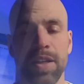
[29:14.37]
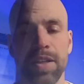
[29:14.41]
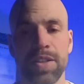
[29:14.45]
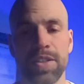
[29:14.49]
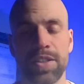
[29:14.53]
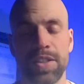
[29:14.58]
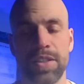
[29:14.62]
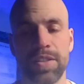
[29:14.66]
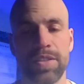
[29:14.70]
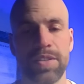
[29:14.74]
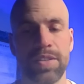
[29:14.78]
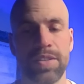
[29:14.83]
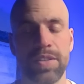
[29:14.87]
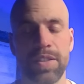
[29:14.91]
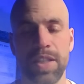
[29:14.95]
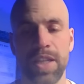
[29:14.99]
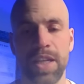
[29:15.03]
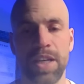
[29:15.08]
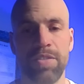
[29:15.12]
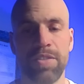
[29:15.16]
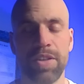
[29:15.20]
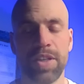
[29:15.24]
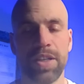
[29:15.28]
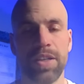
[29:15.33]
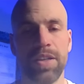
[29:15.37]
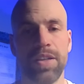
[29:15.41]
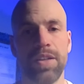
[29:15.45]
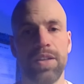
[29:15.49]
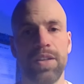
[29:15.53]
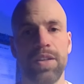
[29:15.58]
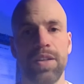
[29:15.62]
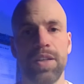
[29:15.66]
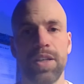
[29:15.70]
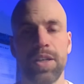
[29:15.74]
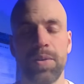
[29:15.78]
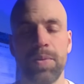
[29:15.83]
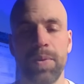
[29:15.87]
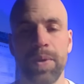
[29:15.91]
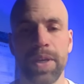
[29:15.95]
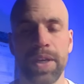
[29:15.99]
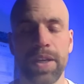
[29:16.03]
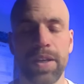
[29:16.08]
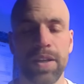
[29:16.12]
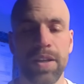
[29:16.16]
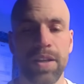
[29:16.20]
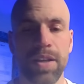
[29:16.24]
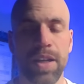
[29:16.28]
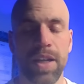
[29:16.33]
Just having a
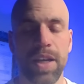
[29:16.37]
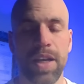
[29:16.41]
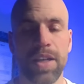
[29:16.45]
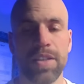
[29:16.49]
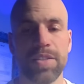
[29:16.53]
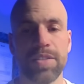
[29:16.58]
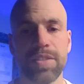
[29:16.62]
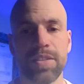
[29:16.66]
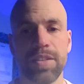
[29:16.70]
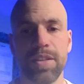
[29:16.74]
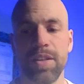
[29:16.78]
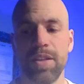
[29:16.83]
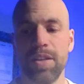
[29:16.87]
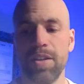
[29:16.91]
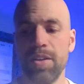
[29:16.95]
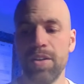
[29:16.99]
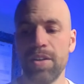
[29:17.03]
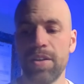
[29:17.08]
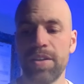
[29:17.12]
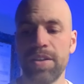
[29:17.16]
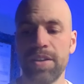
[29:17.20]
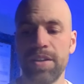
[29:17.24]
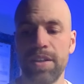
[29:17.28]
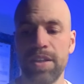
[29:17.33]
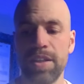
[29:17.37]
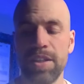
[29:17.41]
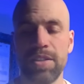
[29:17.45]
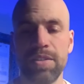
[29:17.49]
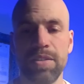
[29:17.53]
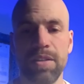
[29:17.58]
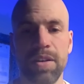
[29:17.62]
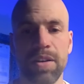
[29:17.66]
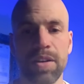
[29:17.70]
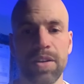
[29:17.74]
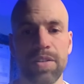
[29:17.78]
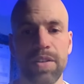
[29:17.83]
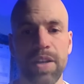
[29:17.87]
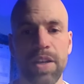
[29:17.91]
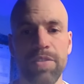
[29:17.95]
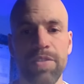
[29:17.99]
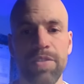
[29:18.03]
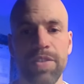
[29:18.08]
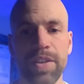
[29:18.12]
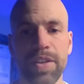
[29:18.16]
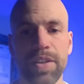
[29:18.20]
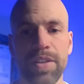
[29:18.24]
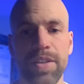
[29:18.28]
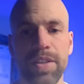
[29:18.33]
quick last look into our
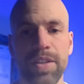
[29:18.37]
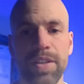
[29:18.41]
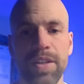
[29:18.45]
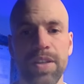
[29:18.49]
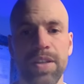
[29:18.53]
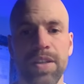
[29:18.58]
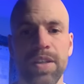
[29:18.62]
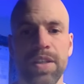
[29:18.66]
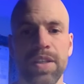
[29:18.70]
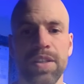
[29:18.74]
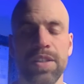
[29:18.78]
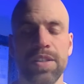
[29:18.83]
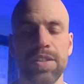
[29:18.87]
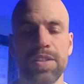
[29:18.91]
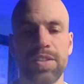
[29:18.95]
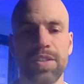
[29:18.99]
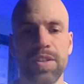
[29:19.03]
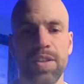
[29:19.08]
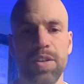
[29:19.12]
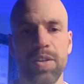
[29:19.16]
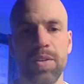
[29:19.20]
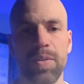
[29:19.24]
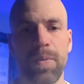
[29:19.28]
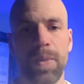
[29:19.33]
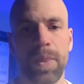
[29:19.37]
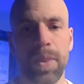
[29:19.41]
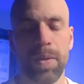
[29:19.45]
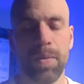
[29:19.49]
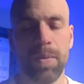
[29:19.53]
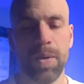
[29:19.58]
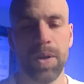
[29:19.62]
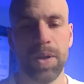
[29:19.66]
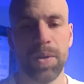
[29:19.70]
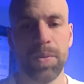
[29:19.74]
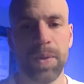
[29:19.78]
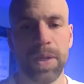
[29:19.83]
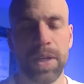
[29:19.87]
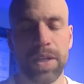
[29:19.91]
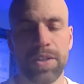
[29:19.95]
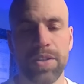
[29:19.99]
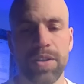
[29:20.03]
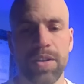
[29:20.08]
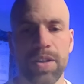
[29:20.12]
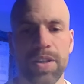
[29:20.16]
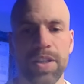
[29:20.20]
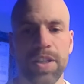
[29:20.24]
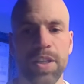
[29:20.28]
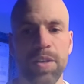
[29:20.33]
graphic here. So what we are
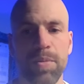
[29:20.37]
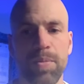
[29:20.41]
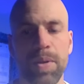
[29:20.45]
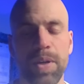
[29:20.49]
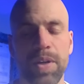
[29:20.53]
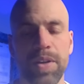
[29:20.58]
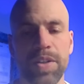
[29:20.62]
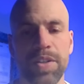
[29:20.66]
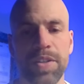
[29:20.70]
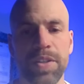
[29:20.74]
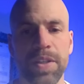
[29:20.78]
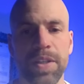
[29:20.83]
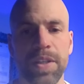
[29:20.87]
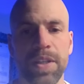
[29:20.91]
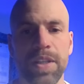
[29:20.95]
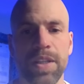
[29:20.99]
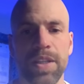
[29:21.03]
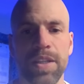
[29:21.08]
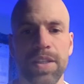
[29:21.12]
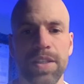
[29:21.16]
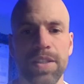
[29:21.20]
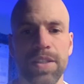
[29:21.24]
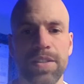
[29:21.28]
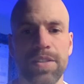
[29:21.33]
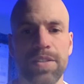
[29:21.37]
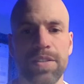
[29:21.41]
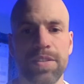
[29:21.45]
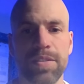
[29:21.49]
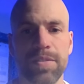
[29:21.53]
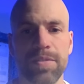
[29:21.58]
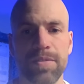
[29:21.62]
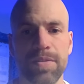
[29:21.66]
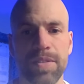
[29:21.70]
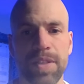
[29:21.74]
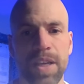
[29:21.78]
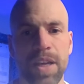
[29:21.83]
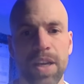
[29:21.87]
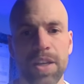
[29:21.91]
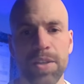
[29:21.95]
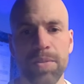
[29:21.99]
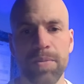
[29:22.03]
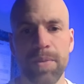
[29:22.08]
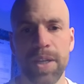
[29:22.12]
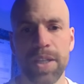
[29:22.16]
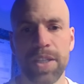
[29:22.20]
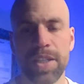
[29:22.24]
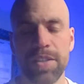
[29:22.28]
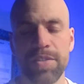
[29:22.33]
talking about is, you
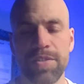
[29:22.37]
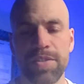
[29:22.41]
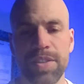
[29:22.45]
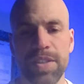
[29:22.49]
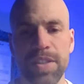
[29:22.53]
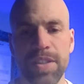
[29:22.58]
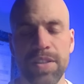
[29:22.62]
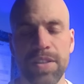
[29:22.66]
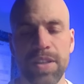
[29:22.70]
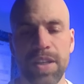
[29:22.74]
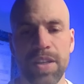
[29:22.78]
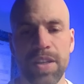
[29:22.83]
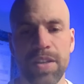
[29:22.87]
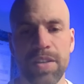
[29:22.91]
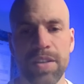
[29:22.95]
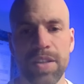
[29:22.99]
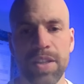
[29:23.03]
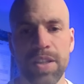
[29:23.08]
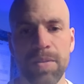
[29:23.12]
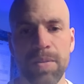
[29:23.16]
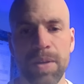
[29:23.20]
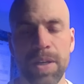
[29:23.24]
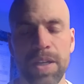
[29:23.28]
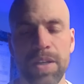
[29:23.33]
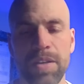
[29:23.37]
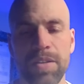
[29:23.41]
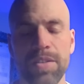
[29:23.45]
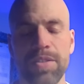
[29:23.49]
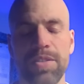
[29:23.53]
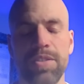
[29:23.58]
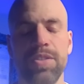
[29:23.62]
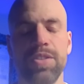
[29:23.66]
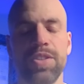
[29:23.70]
might have seen that in the warehouse.